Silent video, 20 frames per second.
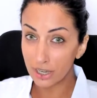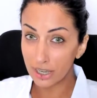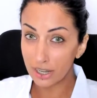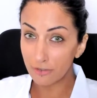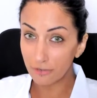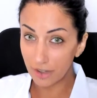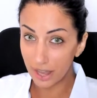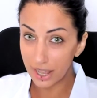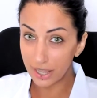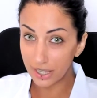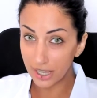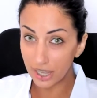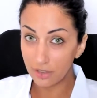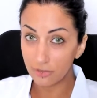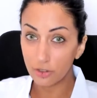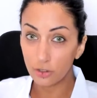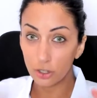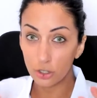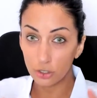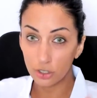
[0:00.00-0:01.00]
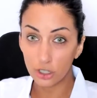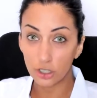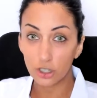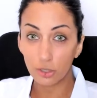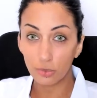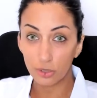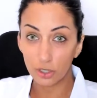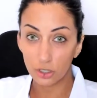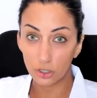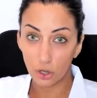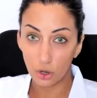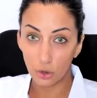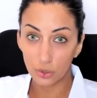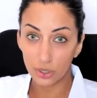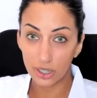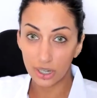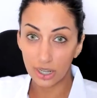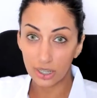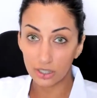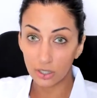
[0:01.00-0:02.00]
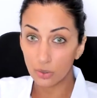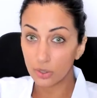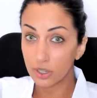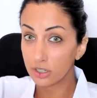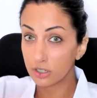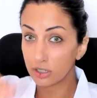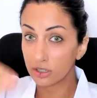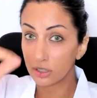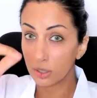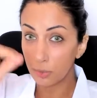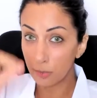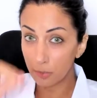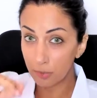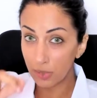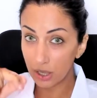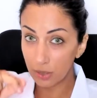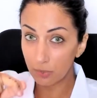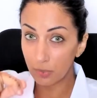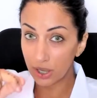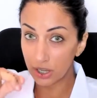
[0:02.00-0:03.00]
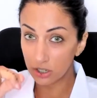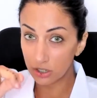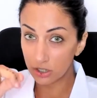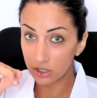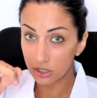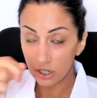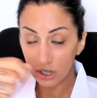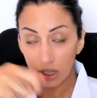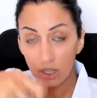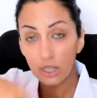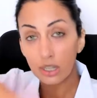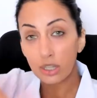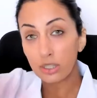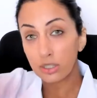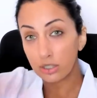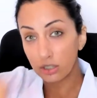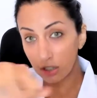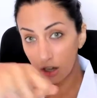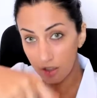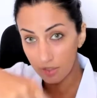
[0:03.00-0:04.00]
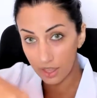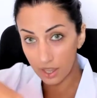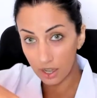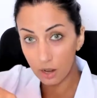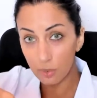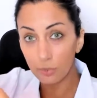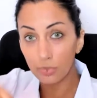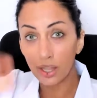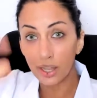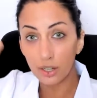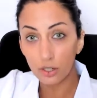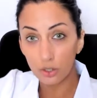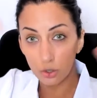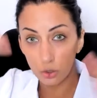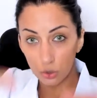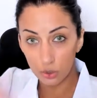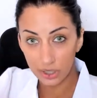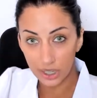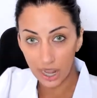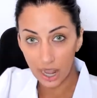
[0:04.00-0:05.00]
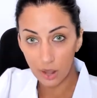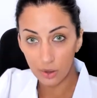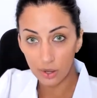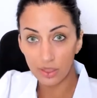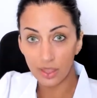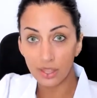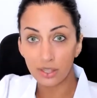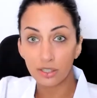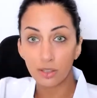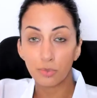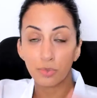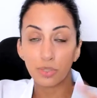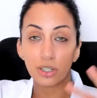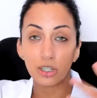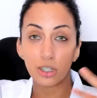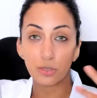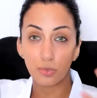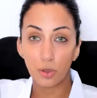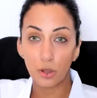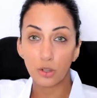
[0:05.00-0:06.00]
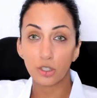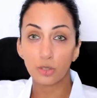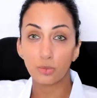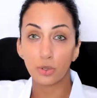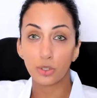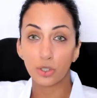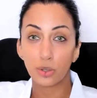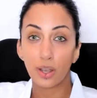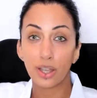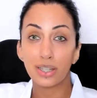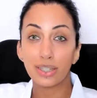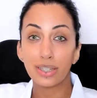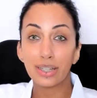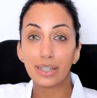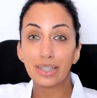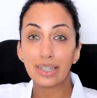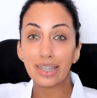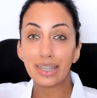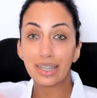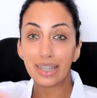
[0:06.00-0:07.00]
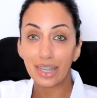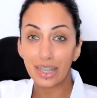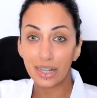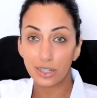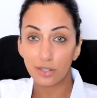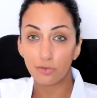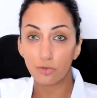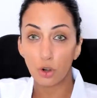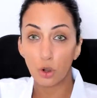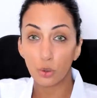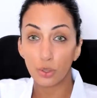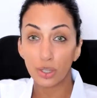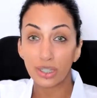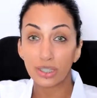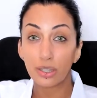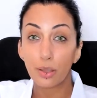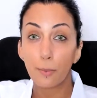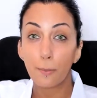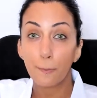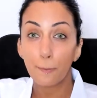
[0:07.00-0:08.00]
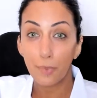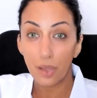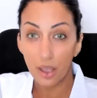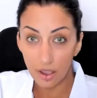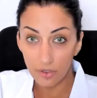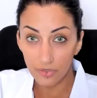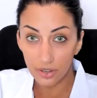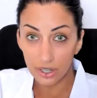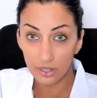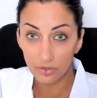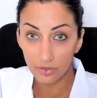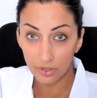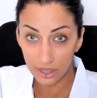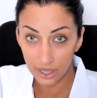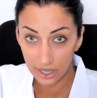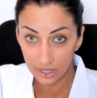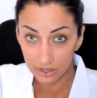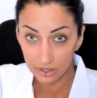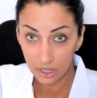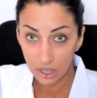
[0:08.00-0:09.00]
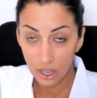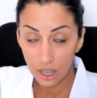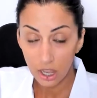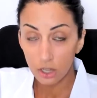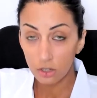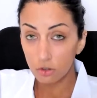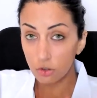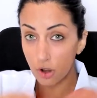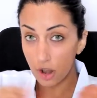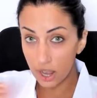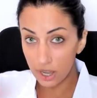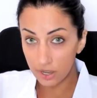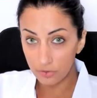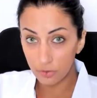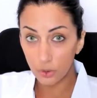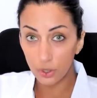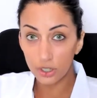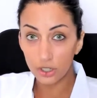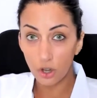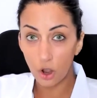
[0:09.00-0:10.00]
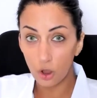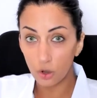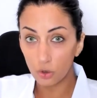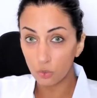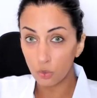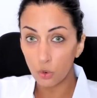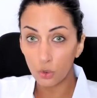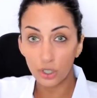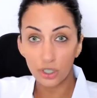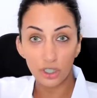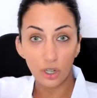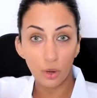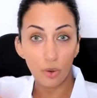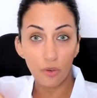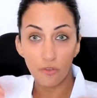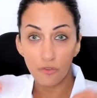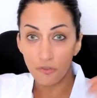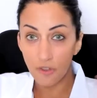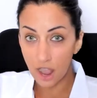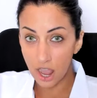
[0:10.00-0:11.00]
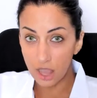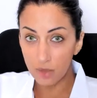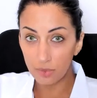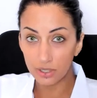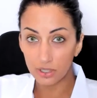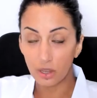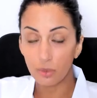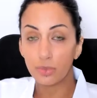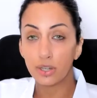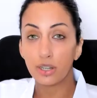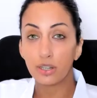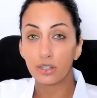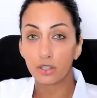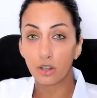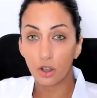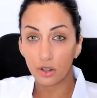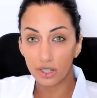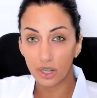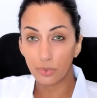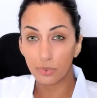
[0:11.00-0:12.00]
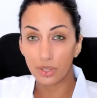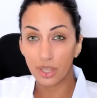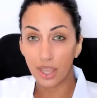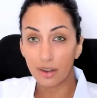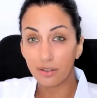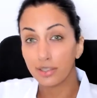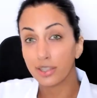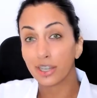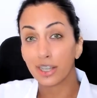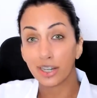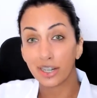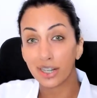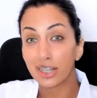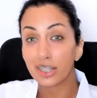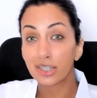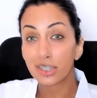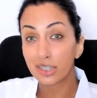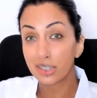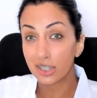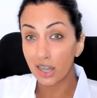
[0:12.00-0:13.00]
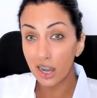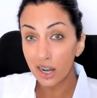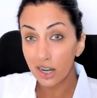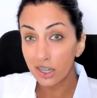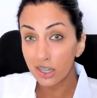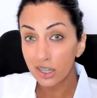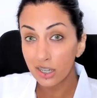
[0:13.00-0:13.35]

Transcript: flaky if you're using too much salt here. So it is just a big pinch. Stir that up, let it cool down, and then something disposable. So ideally kitchen roll is perfect for this. Try and avoid cotton wool. You don't want fibers coming into contact with the area, they're going to get stuck.